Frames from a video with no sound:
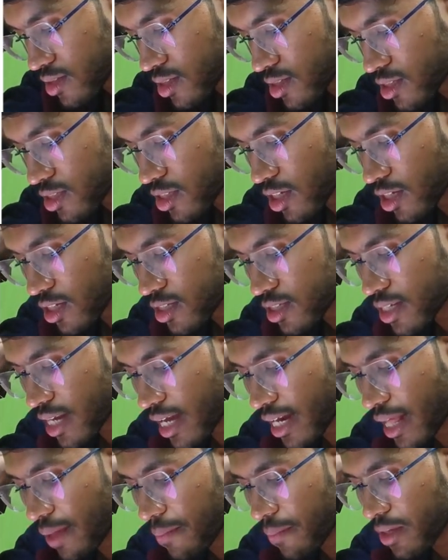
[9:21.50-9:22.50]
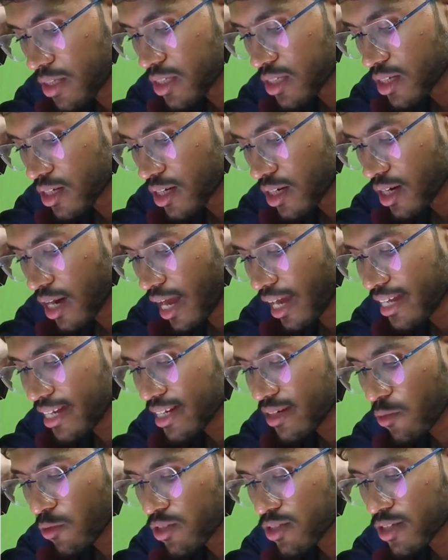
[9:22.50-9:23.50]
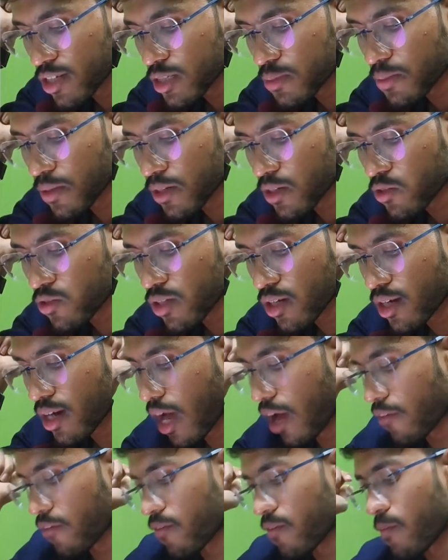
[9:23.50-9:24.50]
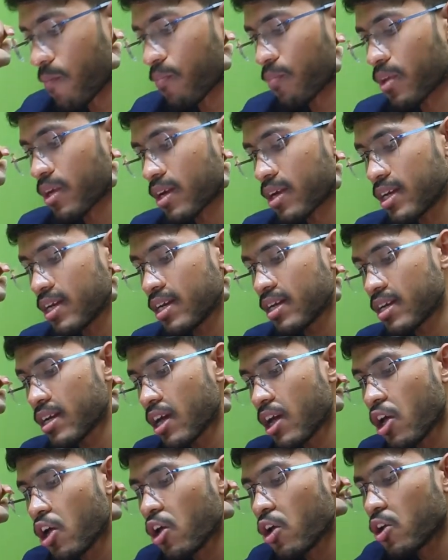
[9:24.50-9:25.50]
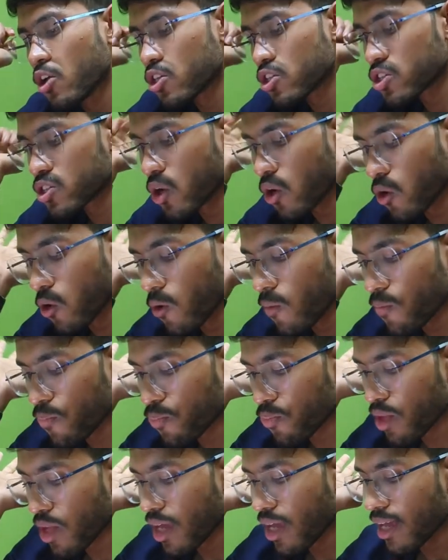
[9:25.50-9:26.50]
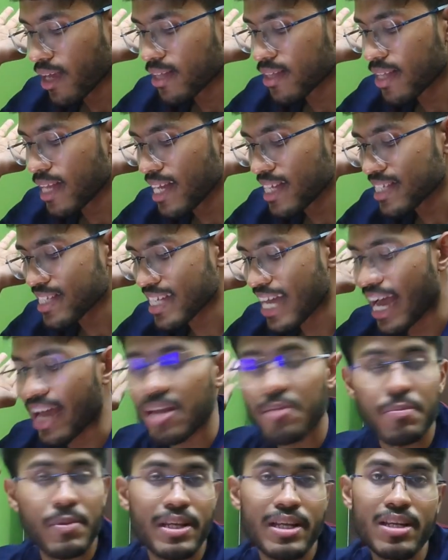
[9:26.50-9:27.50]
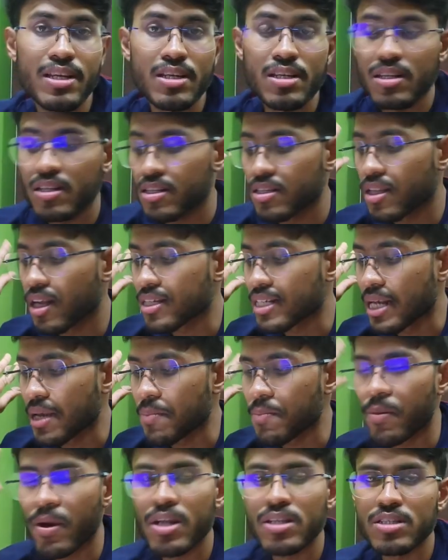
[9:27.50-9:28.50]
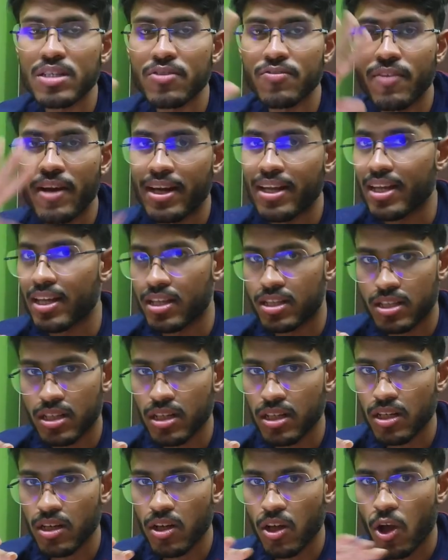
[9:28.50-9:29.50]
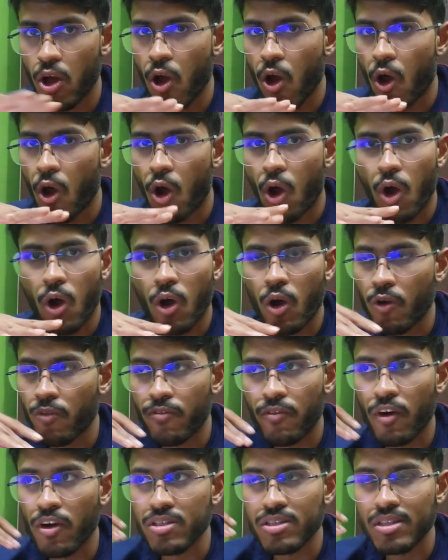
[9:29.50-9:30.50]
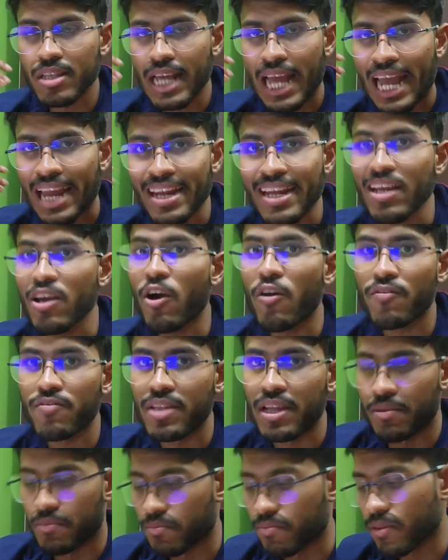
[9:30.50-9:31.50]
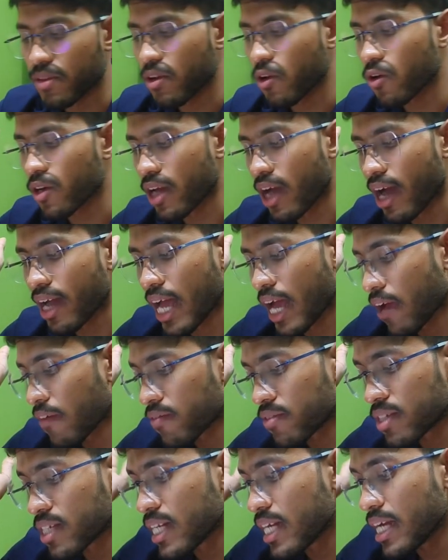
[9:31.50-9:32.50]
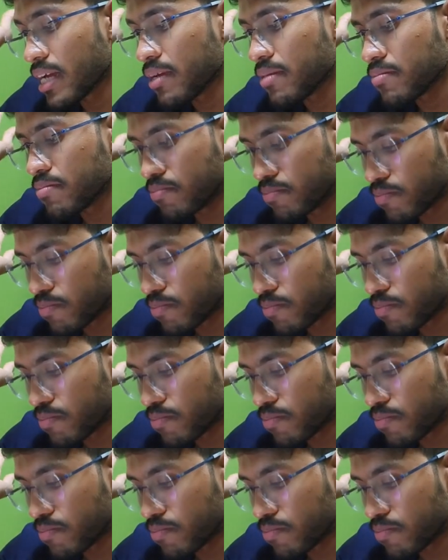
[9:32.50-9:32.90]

is just an imaginary line with respect to the graph. Clear? So, this can be the temperature variation for any of them. Okay, I have 3